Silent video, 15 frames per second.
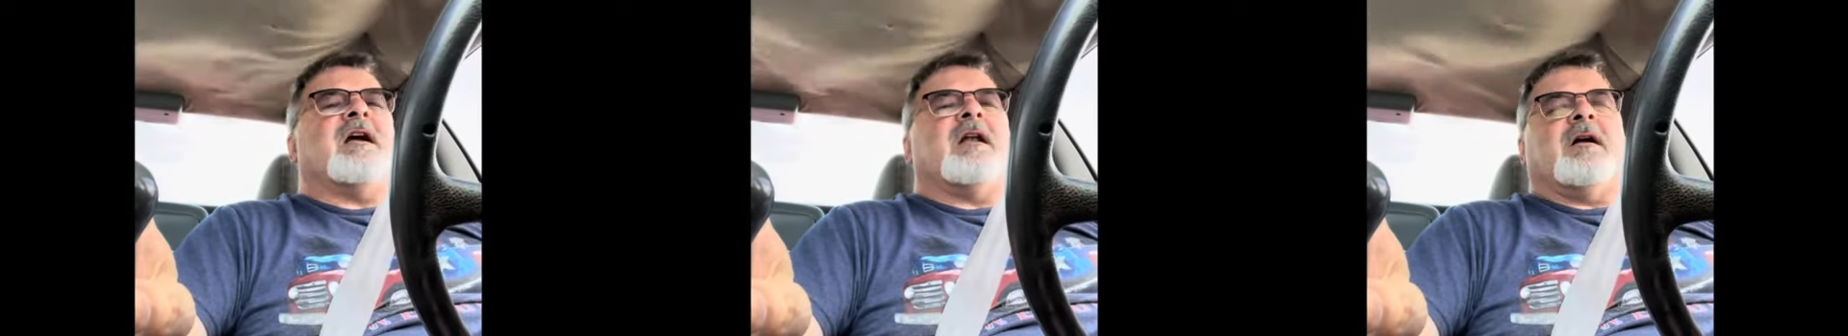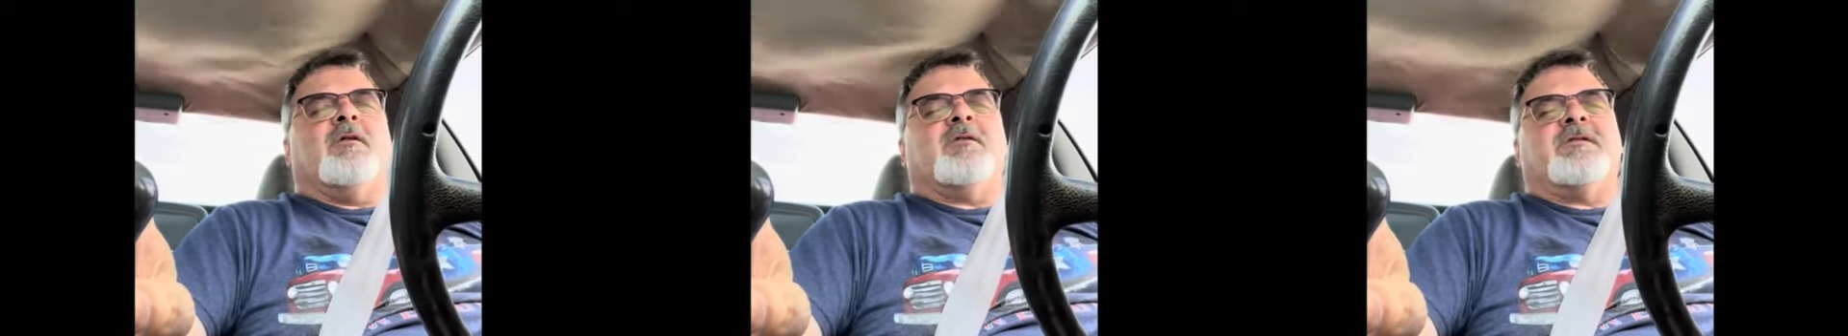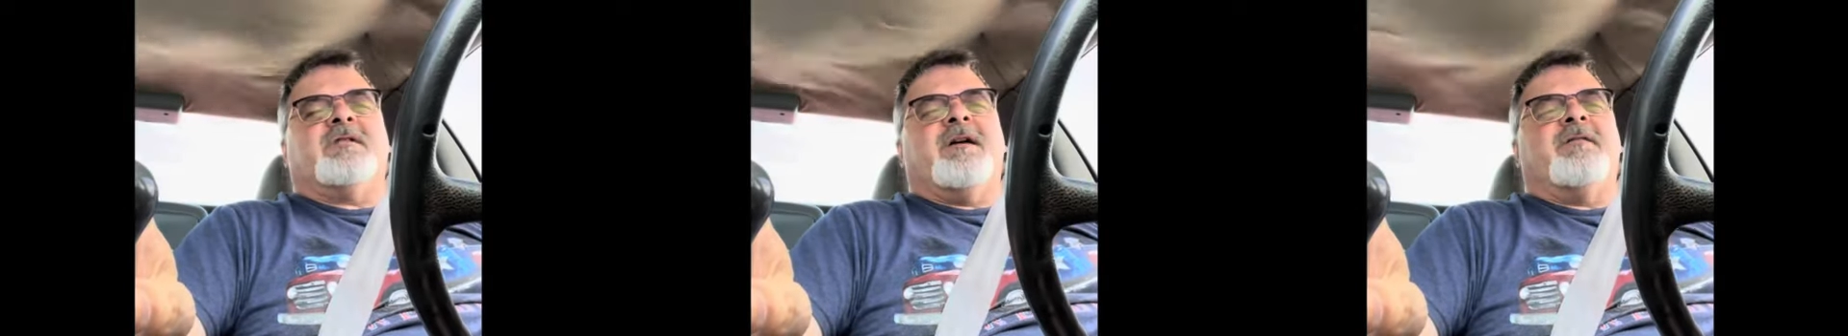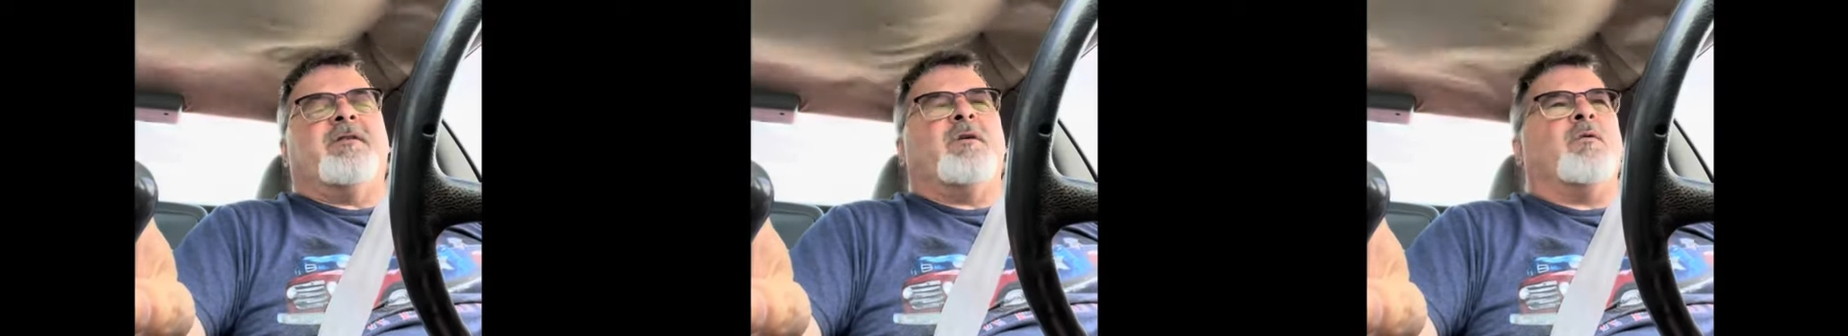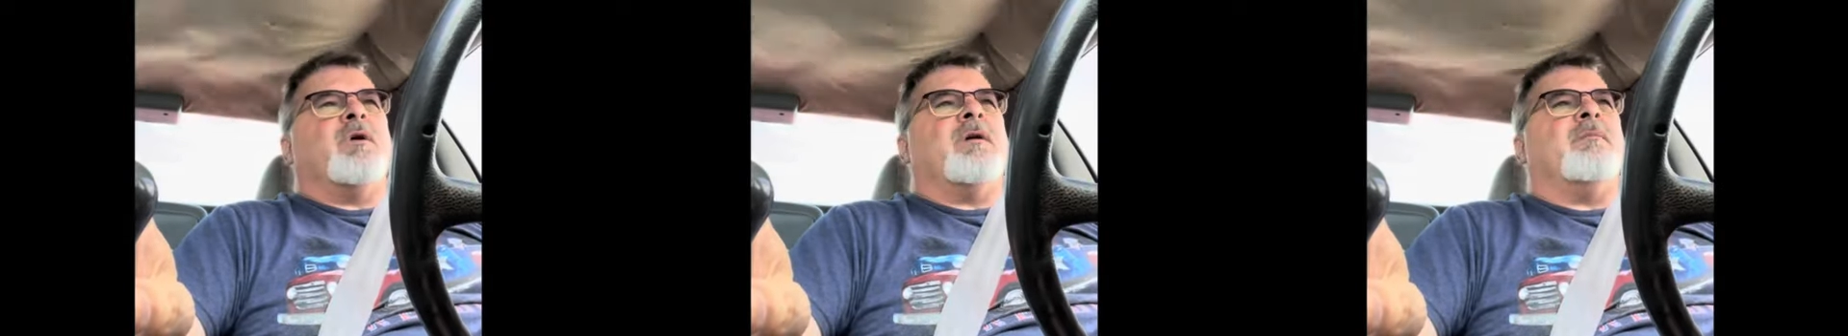gotta go
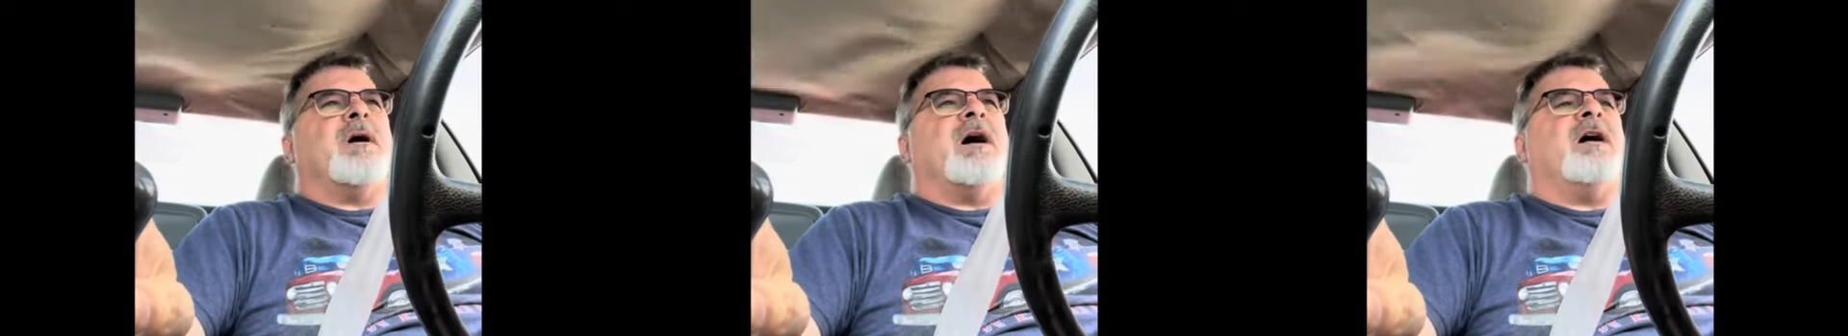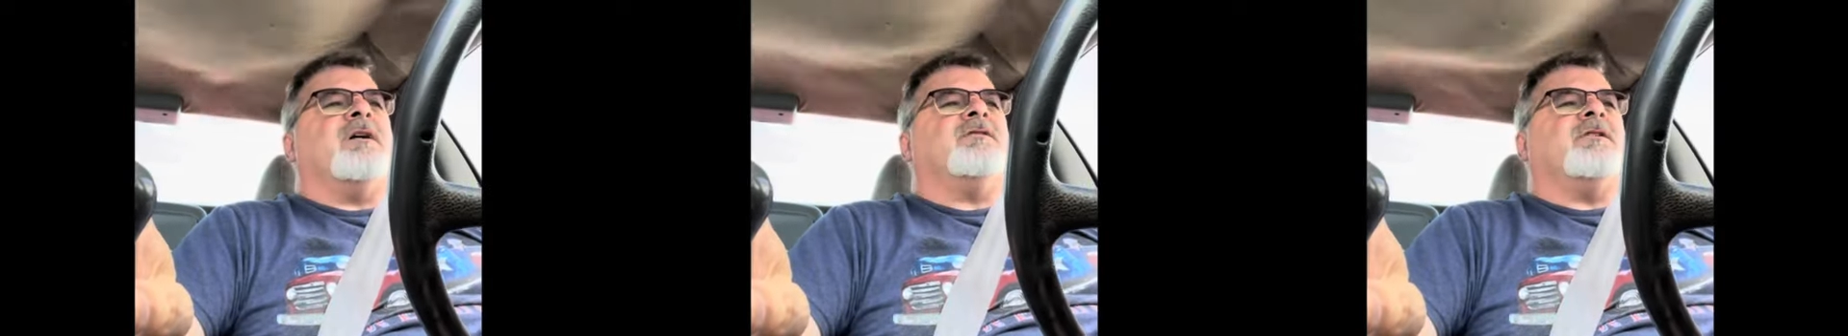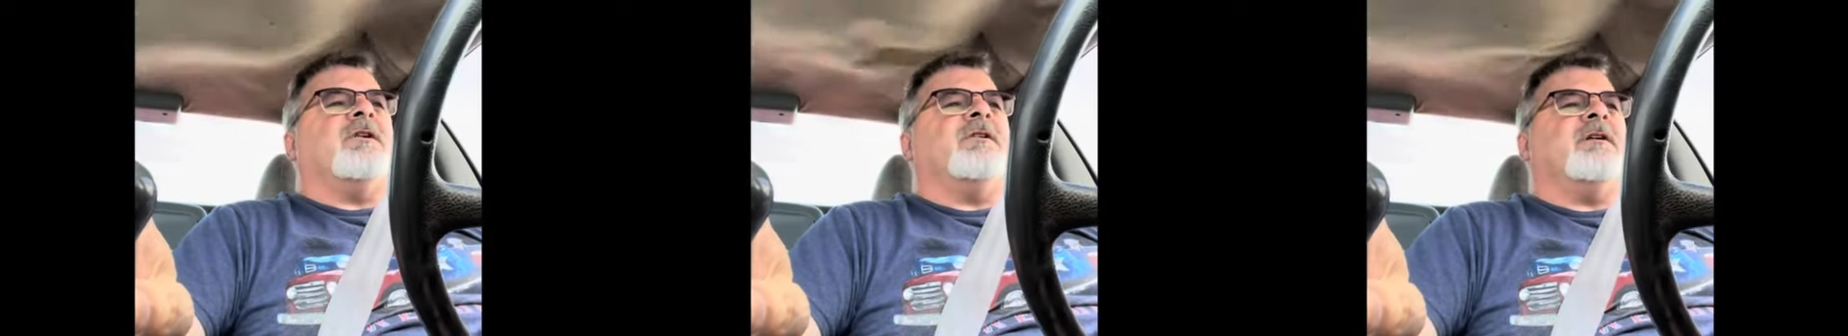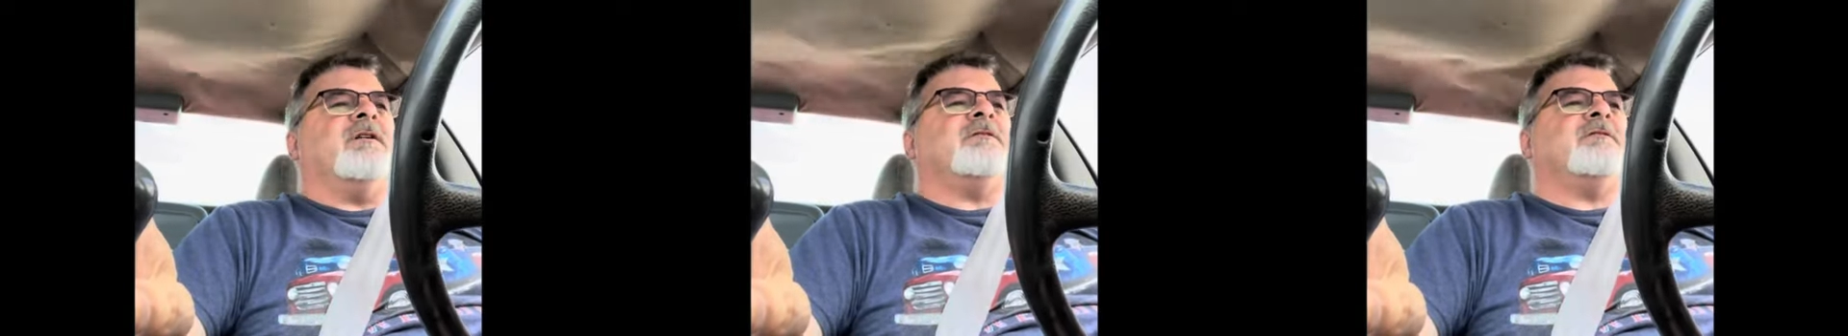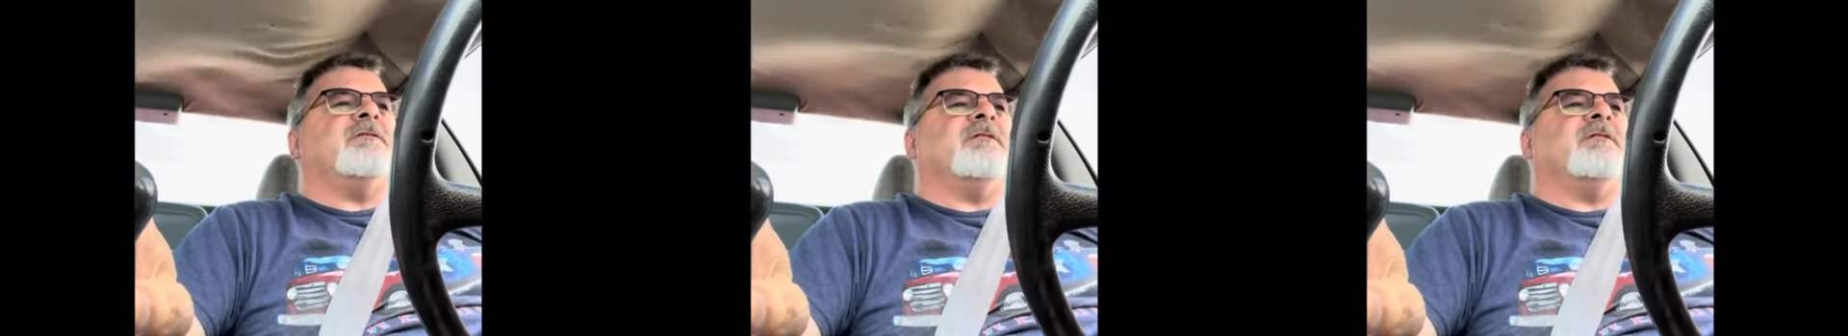71 miles on this,